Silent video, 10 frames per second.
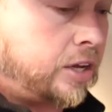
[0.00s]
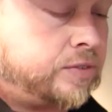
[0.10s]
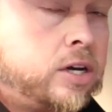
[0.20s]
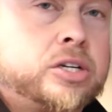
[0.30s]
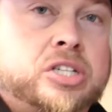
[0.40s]
they've
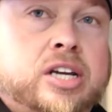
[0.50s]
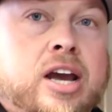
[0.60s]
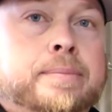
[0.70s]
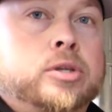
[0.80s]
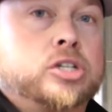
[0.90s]
done is they
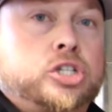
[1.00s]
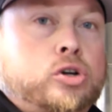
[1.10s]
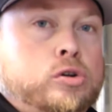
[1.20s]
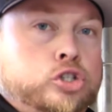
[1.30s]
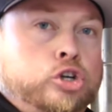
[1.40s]
kept the
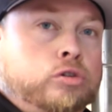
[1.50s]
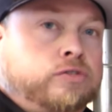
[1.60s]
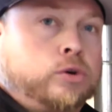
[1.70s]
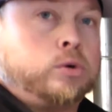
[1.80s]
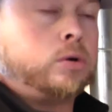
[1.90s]
salt too
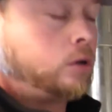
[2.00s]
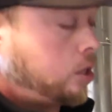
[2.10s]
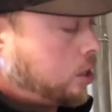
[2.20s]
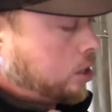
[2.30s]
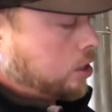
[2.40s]
full.
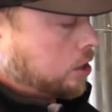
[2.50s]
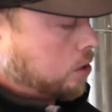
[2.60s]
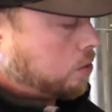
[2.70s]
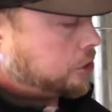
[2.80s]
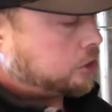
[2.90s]

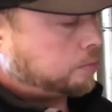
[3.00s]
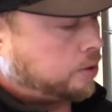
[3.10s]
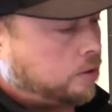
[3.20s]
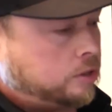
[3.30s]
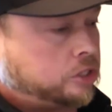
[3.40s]
Always
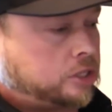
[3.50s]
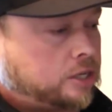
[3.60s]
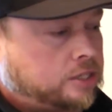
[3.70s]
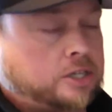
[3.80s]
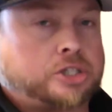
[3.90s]
important to
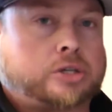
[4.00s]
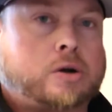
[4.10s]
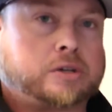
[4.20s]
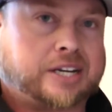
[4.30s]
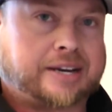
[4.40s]
let that
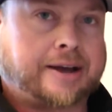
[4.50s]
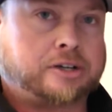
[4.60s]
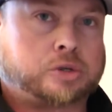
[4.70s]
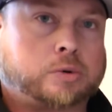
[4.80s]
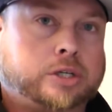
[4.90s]
salt get down
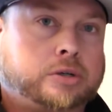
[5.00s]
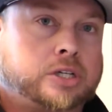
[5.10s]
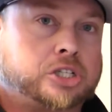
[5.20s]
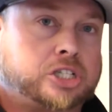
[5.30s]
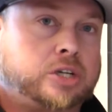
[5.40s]
to where you
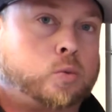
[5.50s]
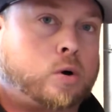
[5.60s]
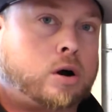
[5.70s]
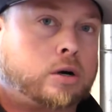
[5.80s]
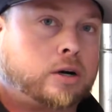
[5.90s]
can see
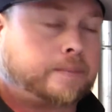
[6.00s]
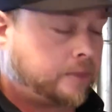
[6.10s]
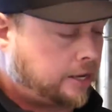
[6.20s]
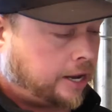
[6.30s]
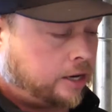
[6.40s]
water
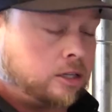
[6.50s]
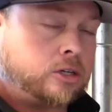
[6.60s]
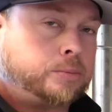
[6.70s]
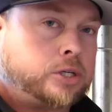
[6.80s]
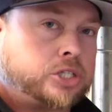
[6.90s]
and a
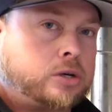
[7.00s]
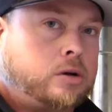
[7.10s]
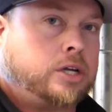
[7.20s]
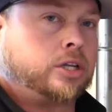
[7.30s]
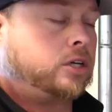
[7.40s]
little bit of
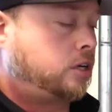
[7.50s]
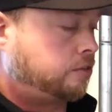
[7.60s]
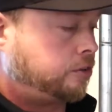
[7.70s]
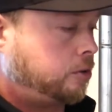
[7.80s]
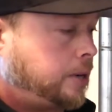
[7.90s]
salt, and then you can
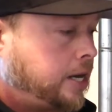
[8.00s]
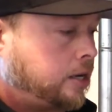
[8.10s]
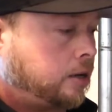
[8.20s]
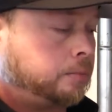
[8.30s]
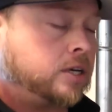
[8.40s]
fill it back
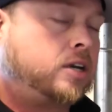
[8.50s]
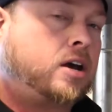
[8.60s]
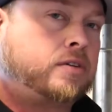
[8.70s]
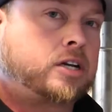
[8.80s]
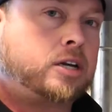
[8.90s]
up. But
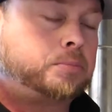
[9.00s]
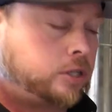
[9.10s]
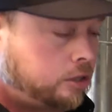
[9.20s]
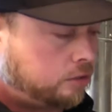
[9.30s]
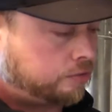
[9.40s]
never keep the
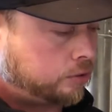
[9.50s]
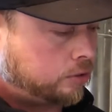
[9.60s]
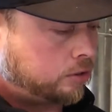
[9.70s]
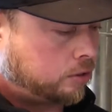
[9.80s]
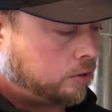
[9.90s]
unit
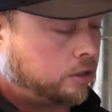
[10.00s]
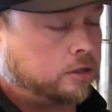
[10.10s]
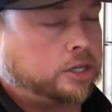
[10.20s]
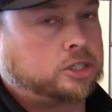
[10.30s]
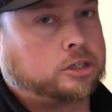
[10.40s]
full or it
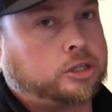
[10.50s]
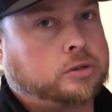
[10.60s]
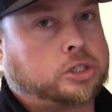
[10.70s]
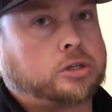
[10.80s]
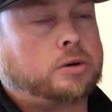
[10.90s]
creates a
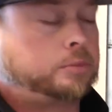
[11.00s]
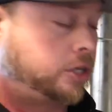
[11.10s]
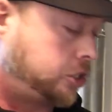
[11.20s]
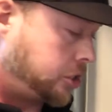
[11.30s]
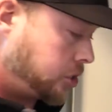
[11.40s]
huge salt
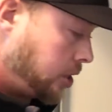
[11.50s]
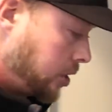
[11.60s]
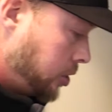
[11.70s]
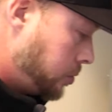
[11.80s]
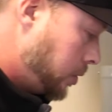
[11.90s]
bridge just like
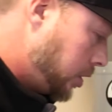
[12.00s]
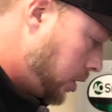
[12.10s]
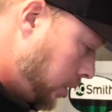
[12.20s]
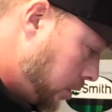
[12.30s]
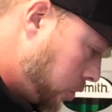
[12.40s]
this one
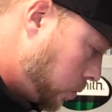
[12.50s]
did here as